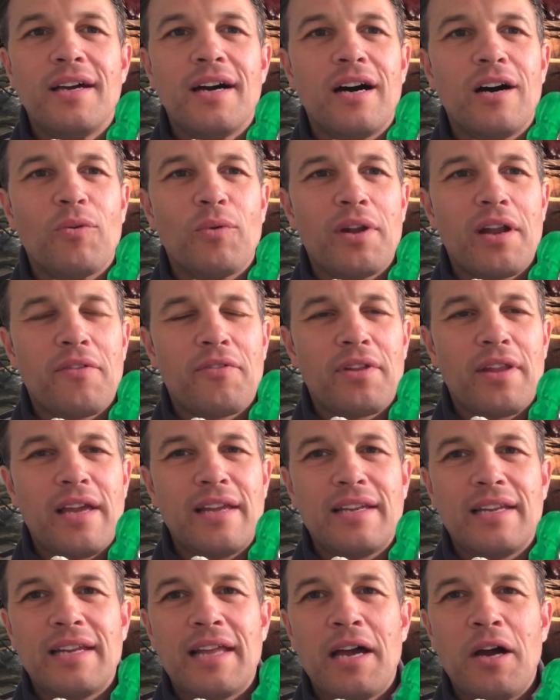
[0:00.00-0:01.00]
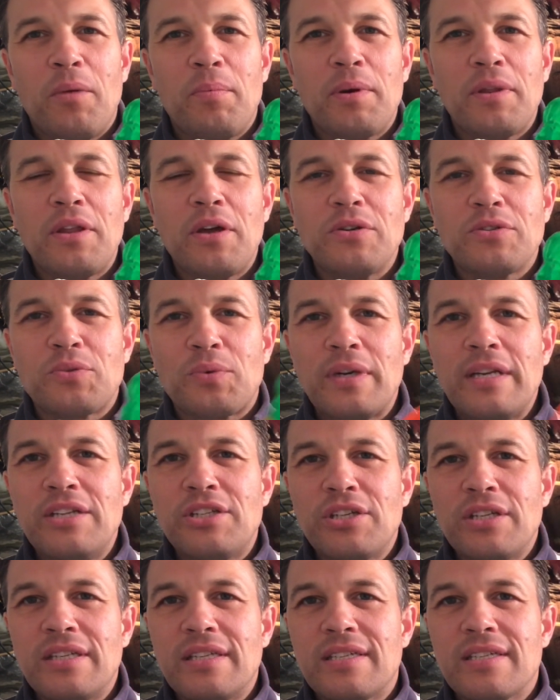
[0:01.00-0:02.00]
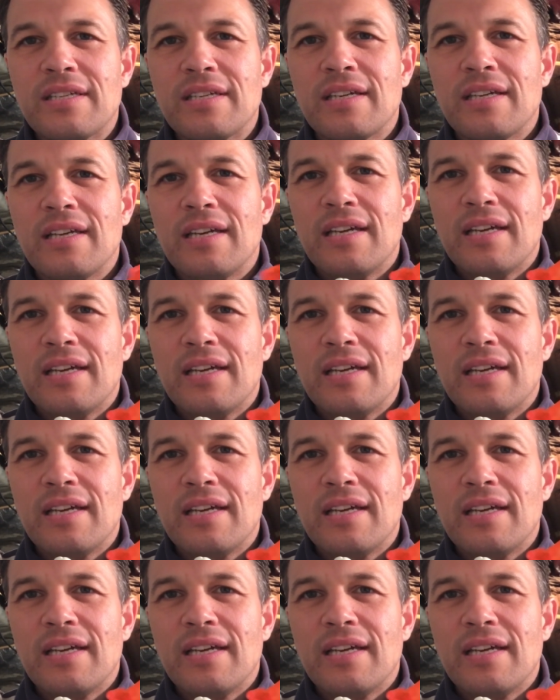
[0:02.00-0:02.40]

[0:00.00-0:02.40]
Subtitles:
whenever they need help in those regions.